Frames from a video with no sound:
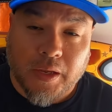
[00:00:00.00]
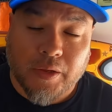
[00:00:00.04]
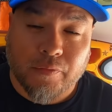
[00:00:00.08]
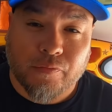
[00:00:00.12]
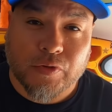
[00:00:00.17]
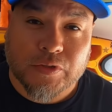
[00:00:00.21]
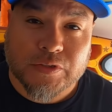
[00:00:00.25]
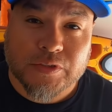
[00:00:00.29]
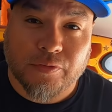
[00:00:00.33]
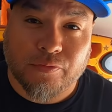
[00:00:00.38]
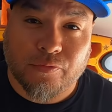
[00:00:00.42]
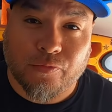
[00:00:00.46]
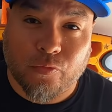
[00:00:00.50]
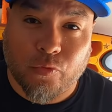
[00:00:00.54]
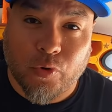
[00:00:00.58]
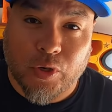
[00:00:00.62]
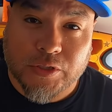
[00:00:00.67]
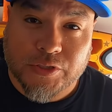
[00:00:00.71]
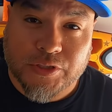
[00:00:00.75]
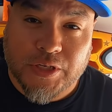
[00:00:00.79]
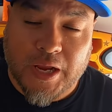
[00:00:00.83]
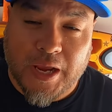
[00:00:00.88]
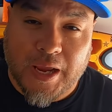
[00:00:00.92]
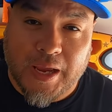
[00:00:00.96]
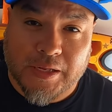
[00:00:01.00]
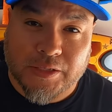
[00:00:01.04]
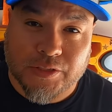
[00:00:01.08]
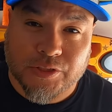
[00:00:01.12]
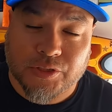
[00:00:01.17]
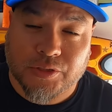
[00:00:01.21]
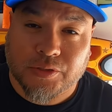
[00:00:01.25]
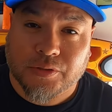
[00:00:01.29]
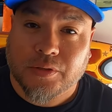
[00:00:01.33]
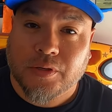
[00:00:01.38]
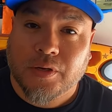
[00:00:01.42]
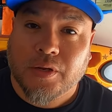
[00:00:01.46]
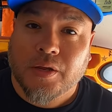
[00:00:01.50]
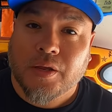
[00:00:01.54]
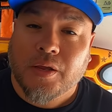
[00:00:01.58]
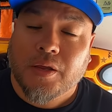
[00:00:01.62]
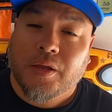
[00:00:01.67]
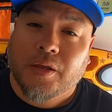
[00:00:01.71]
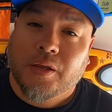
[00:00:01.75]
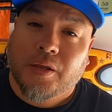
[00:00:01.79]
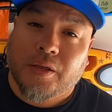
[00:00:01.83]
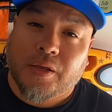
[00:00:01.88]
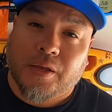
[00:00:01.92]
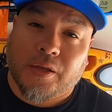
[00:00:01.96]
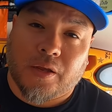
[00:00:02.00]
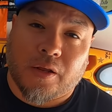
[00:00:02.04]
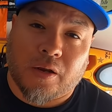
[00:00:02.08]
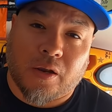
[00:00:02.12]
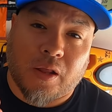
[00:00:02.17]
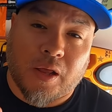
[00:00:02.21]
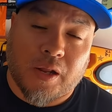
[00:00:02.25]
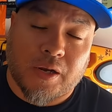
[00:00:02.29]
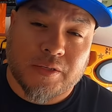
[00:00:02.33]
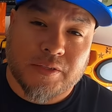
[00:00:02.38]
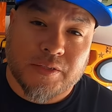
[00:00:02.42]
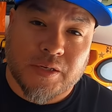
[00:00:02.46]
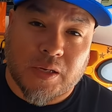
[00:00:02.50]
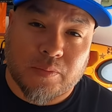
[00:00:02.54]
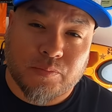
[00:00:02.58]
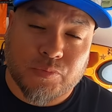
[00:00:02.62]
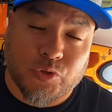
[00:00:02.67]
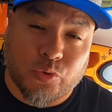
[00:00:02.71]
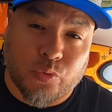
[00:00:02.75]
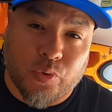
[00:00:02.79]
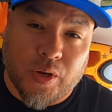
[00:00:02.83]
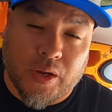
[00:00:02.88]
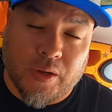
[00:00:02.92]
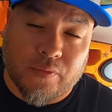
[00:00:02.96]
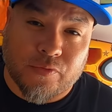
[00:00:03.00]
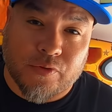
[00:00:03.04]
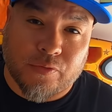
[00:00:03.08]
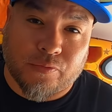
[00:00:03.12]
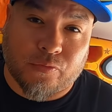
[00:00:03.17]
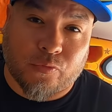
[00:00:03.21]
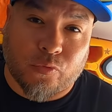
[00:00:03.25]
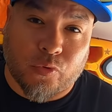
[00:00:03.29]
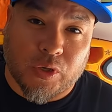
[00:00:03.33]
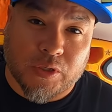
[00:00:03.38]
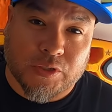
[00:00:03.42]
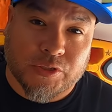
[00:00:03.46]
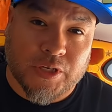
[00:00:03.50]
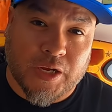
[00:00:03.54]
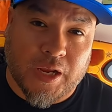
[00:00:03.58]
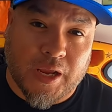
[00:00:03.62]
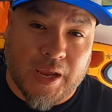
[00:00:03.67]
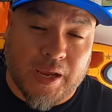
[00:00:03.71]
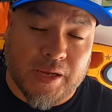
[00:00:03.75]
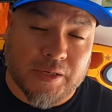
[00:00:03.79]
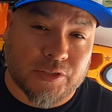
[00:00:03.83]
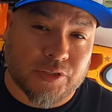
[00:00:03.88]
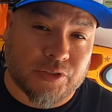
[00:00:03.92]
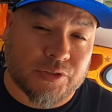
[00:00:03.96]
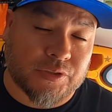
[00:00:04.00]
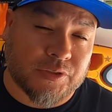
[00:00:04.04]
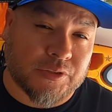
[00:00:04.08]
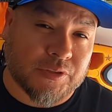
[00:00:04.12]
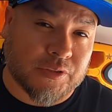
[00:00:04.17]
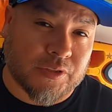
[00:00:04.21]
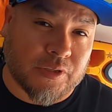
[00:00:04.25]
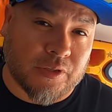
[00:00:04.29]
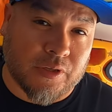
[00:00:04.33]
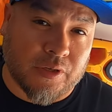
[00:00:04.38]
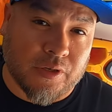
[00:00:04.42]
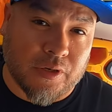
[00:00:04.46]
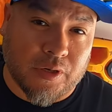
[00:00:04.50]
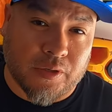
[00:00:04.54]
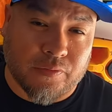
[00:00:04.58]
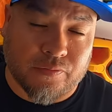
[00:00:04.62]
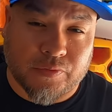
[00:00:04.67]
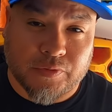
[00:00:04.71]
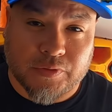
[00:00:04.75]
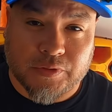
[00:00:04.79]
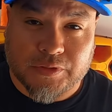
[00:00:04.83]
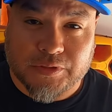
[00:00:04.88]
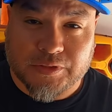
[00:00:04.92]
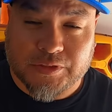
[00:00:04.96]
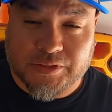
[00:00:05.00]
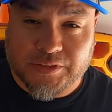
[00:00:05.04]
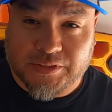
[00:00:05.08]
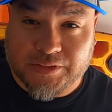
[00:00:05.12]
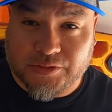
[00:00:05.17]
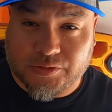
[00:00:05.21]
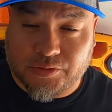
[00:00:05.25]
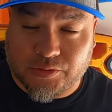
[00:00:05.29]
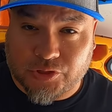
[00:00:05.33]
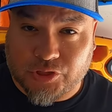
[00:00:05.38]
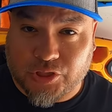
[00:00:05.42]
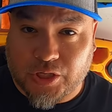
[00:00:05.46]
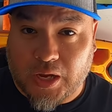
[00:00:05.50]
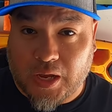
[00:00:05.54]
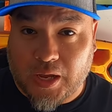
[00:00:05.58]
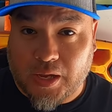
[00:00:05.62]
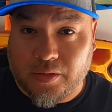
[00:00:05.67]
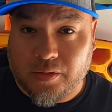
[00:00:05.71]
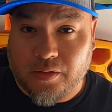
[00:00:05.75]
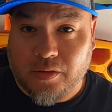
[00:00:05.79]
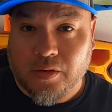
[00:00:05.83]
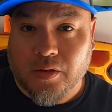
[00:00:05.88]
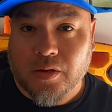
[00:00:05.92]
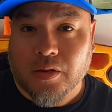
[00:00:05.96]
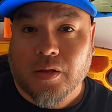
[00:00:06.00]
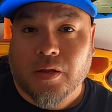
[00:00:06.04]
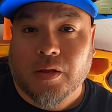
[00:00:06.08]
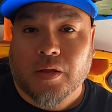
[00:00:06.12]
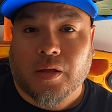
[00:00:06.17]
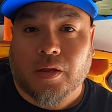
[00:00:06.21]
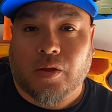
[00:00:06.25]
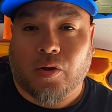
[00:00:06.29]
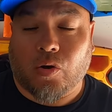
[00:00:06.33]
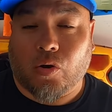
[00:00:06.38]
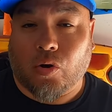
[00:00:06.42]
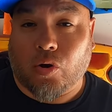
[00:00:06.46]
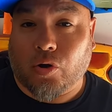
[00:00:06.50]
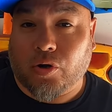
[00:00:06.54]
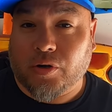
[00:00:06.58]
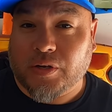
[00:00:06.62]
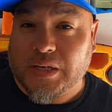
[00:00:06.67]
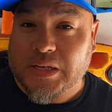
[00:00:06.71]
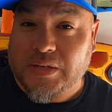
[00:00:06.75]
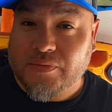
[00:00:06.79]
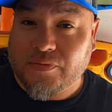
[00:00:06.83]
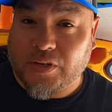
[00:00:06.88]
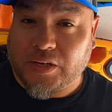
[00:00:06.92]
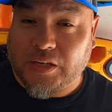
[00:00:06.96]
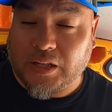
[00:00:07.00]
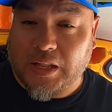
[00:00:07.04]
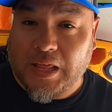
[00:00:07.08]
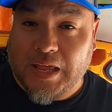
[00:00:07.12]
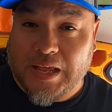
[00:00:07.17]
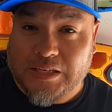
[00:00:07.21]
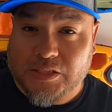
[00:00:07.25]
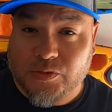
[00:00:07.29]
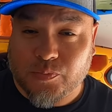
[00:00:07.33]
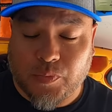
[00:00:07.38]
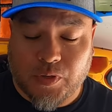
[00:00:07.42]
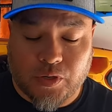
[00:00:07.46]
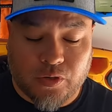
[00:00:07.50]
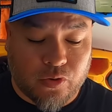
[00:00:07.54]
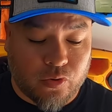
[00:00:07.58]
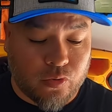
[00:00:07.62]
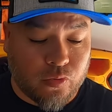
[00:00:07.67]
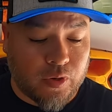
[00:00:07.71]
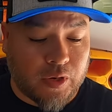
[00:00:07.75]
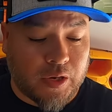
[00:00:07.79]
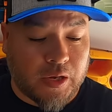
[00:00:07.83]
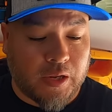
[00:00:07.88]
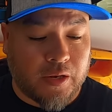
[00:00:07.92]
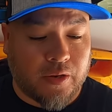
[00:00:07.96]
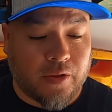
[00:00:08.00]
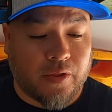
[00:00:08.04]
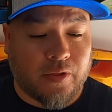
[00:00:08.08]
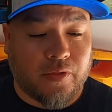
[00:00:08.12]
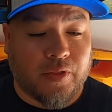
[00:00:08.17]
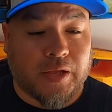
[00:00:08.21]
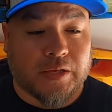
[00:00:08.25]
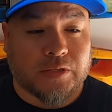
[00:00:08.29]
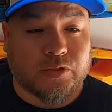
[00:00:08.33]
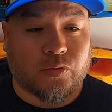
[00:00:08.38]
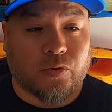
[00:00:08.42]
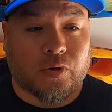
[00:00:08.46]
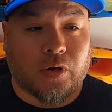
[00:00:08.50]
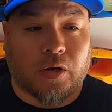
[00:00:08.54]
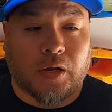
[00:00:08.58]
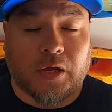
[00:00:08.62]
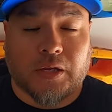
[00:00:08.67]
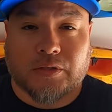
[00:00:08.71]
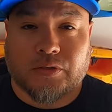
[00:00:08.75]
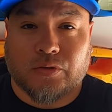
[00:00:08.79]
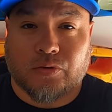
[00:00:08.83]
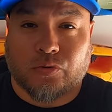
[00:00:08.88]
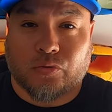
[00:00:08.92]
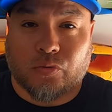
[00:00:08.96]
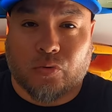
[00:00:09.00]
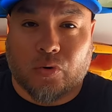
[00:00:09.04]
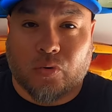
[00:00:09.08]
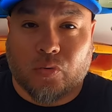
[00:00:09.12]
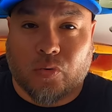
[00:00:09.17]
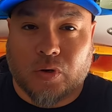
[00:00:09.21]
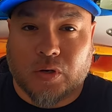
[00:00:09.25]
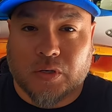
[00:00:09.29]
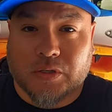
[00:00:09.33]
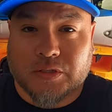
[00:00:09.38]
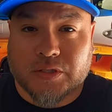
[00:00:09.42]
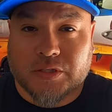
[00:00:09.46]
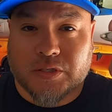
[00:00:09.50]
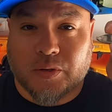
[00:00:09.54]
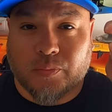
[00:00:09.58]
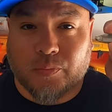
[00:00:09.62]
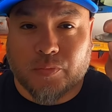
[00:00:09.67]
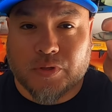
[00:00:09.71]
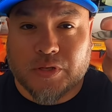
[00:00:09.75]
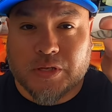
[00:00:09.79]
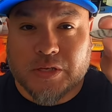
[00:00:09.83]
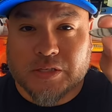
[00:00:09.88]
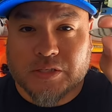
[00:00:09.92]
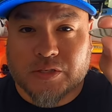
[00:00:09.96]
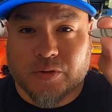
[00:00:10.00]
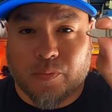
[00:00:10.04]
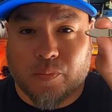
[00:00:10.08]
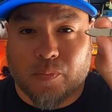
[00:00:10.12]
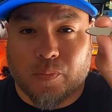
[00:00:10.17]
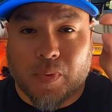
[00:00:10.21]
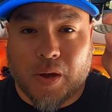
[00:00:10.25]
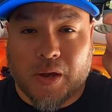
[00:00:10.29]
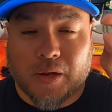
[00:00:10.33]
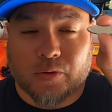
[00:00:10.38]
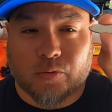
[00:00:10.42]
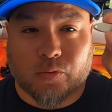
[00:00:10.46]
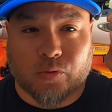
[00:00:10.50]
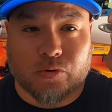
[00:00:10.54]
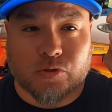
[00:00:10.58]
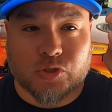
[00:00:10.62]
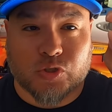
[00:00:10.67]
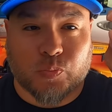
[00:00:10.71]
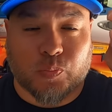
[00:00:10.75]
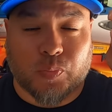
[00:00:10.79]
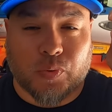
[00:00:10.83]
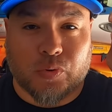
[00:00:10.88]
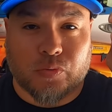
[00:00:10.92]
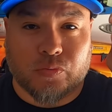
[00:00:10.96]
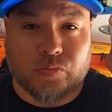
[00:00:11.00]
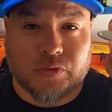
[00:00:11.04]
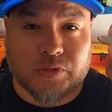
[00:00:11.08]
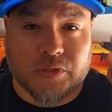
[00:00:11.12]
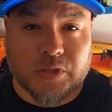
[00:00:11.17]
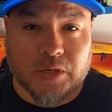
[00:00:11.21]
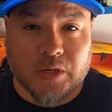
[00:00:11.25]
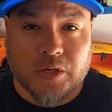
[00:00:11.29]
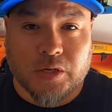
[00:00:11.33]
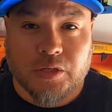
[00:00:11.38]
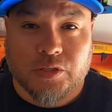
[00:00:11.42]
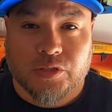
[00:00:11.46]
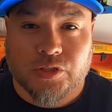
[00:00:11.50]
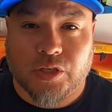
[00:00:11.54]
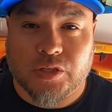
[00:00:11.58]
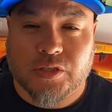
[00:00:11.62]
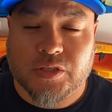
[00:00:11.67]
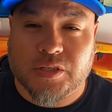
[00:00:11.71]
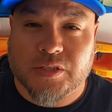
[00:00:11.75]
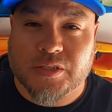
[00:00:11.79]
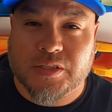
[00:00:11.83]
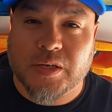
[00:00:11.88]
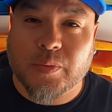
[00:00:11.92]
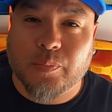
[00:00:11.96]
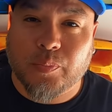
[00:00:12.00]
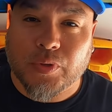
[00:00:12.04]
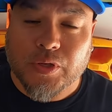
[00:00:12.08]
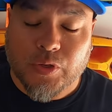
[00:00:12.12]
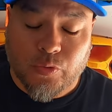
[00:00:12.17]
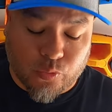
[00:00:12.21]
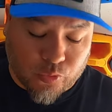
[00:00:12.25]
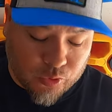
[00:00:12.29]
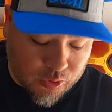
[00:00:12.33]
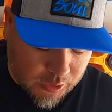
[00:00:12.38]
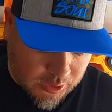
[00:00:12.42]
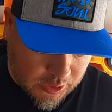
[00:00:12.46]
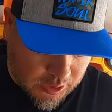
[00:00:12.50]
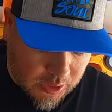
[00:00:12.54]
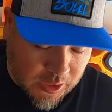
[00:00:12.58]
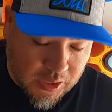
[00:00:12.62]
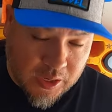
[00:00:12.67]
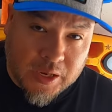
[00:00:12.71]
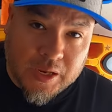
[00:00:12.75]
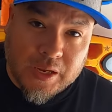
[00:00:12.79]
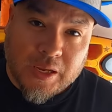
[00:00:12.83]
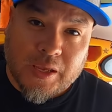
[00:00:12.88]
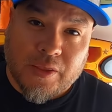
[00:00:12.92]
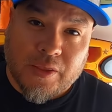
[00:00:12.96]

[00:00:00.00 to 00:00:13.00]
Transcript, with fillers: If it's a fresh hatch, a lot of times you'll have the fresh hatches of shad or even glass minnow, and that's when I like to throw on some of these micro spoons, just to simply really,